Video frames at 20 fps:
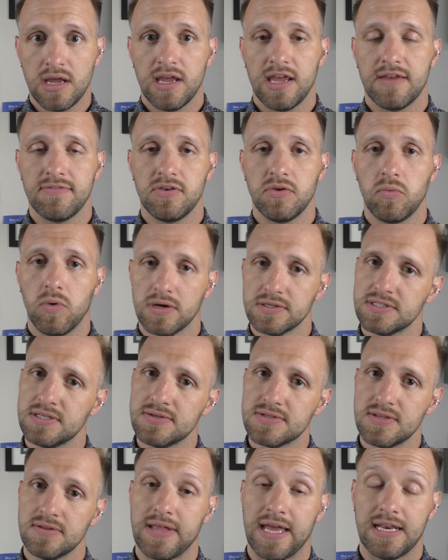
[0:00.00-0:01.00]
If you want to
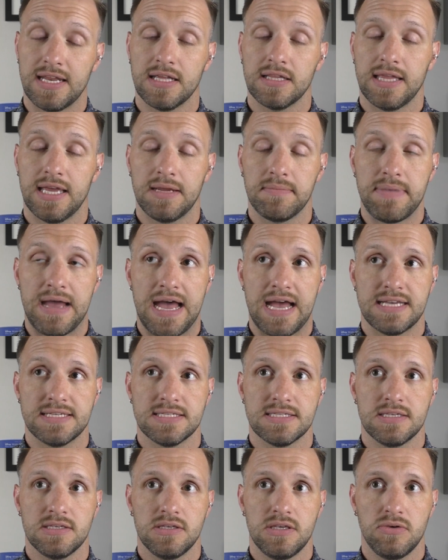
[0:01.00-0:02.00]
use the Lightning Lane
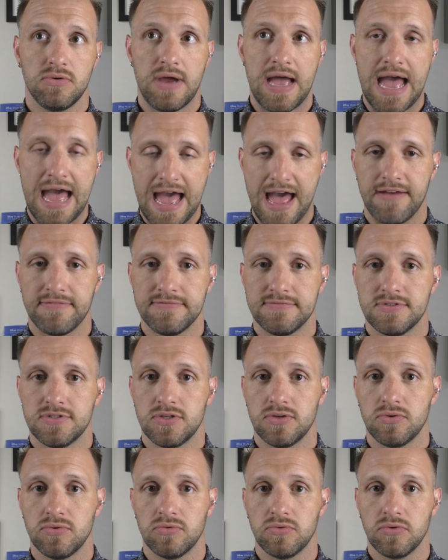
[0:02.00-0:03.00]
Pass, you have
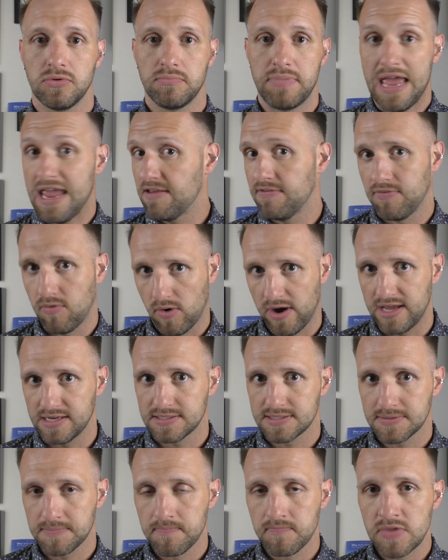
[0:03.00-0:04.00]
to pay for
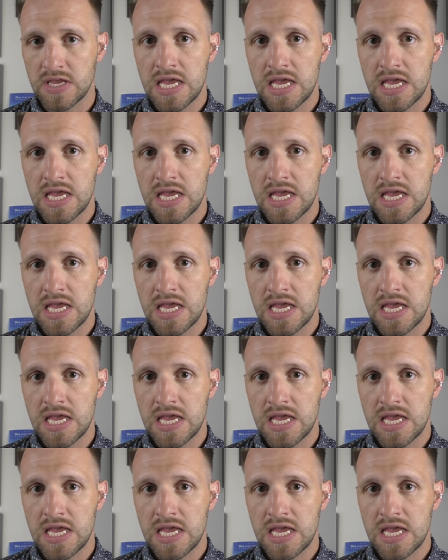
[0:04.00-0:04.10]
it.